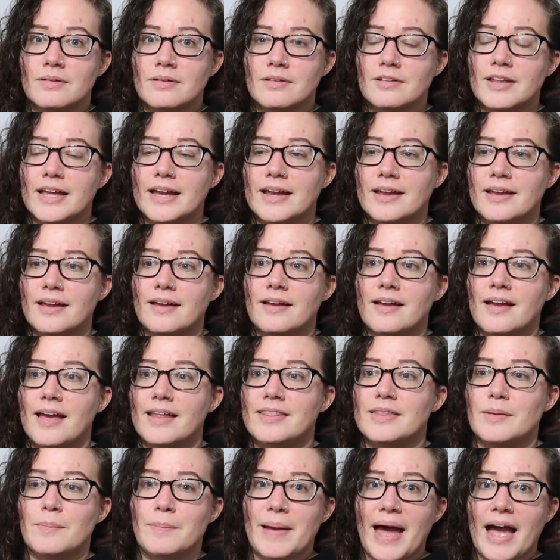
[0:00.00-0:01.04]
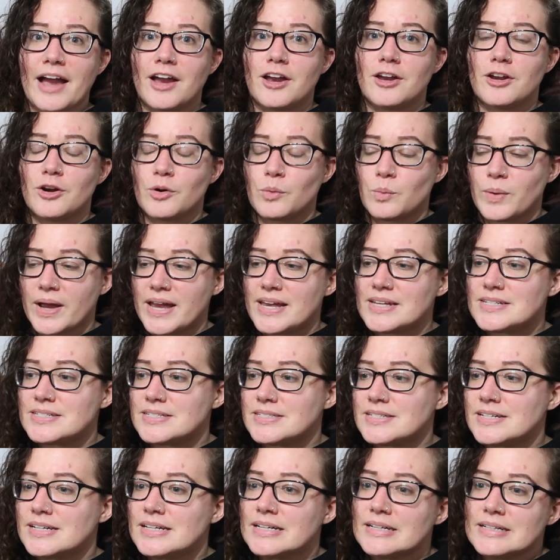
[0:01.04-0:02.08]
like at the back of your
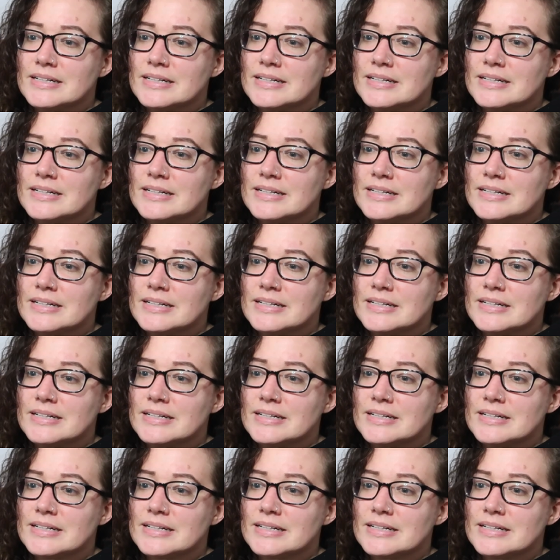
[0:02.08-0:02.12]
waist.